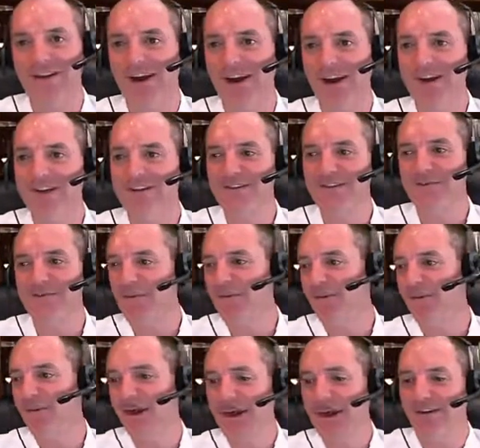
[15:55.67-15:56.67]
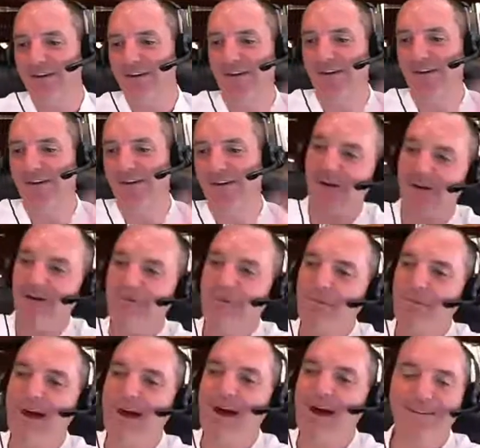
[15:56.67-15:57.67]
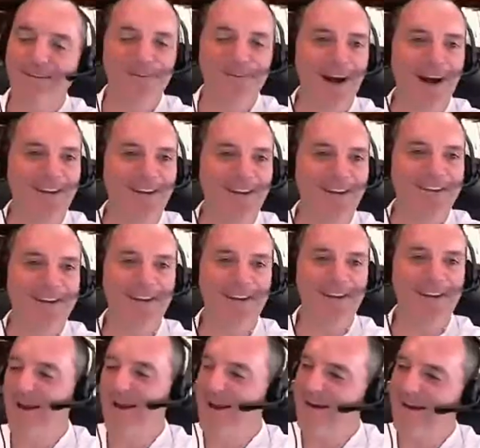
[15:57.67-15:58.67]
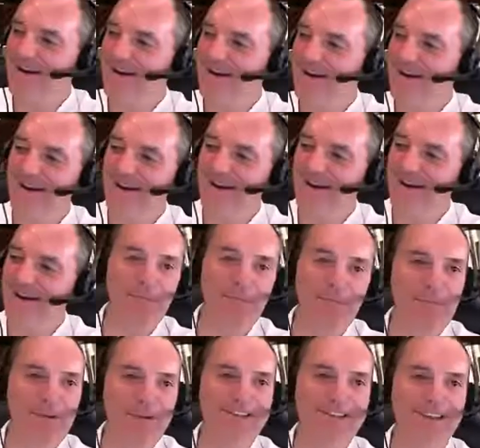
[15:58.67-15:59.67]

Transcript: I used to remember I had all these ArcPlot files sitting around, and I'd open them up in a